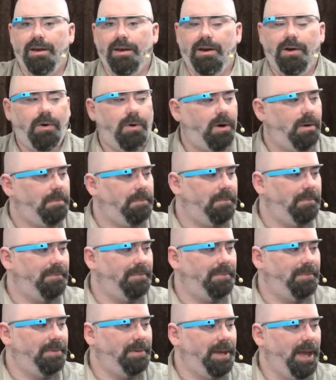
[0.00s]
or
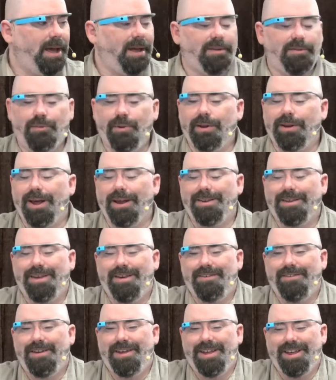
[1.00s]

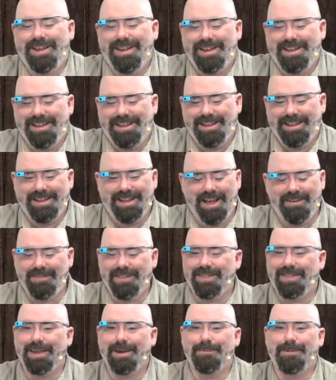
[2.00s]
twig.tv. I
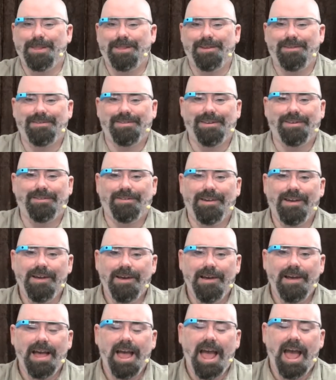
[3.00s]
have to think about these things.
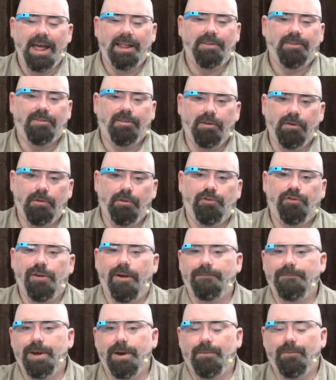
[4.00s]
And soon,
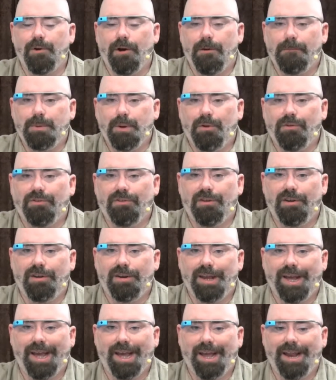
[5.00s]
Jeff at
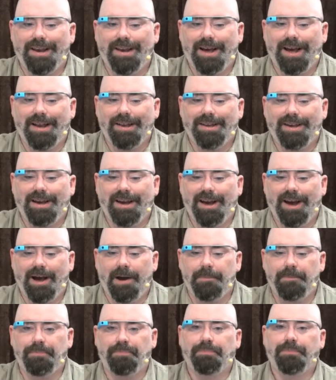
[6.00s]

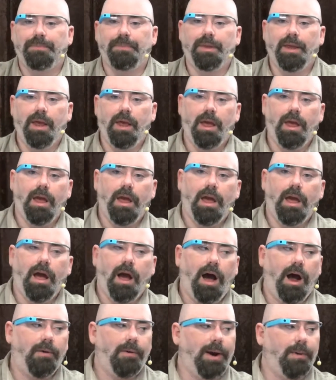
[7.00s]
wearabletoday.com.
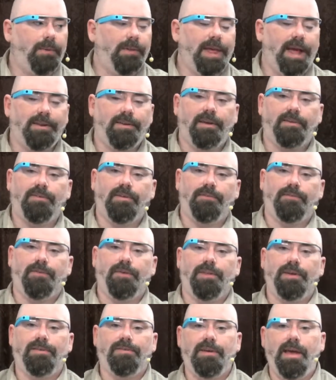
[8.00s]
All right, well, that does it for
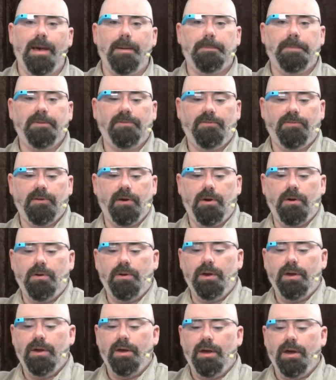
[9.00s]
this
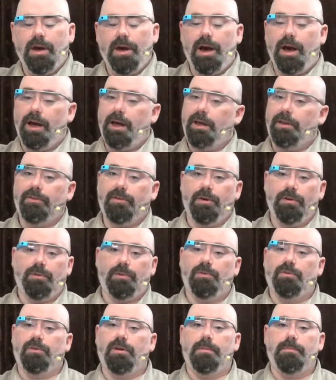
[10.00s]
episode. I told you
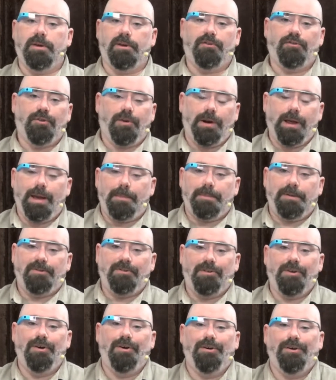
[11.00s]
it was going to be a short
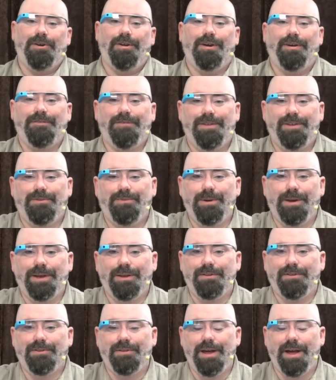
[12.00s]
episode of This Week
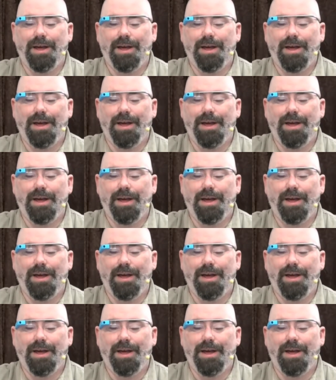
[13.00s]
in